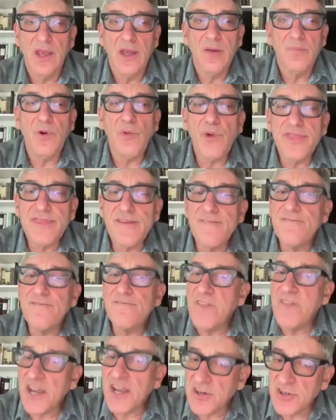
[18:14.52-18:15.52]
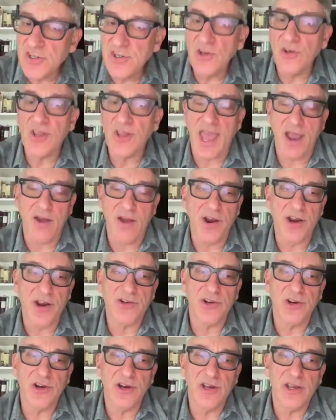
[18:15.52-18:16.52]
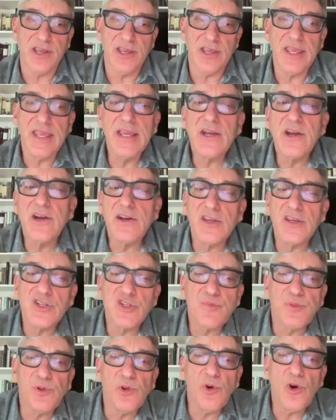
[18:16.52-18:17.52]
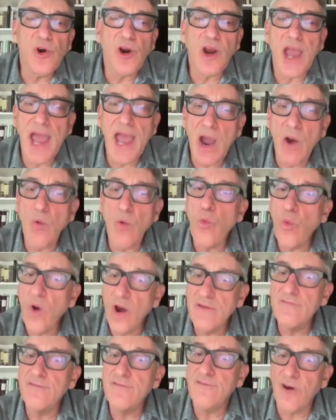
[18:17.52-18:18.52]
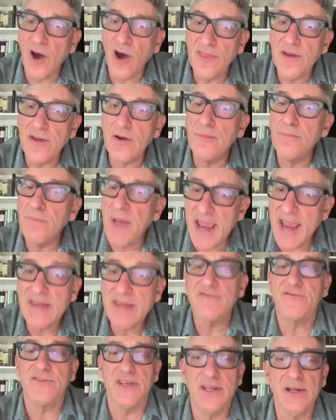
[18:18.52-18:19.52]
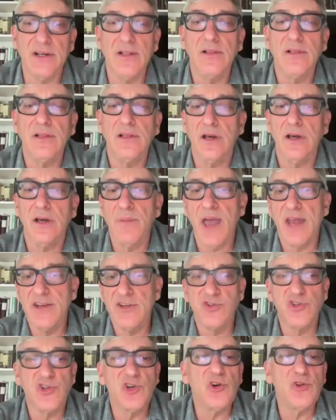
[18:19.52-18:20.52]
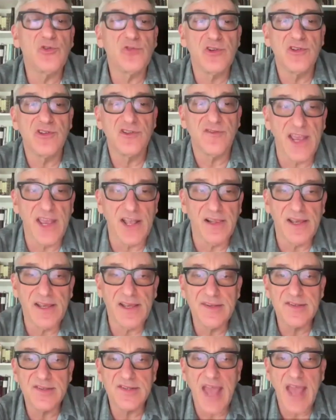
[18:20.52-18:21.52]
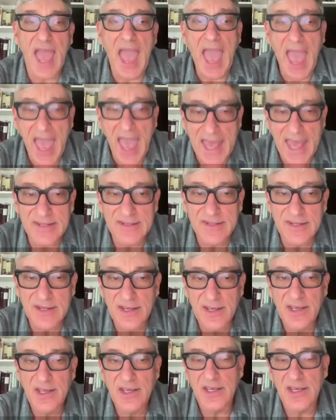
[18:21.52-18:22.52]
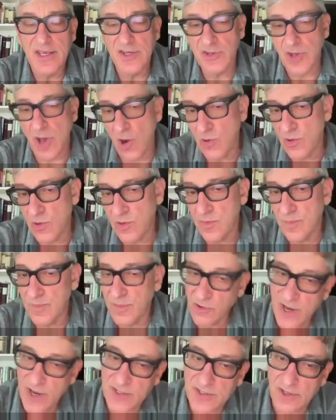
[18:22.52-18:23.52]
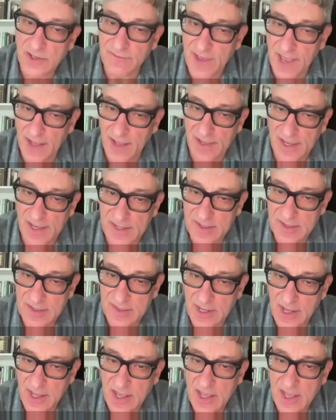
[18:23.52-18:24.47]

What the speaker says: But with a fictional character, he could explore how one father might feel about his children's failings and his own parental failings.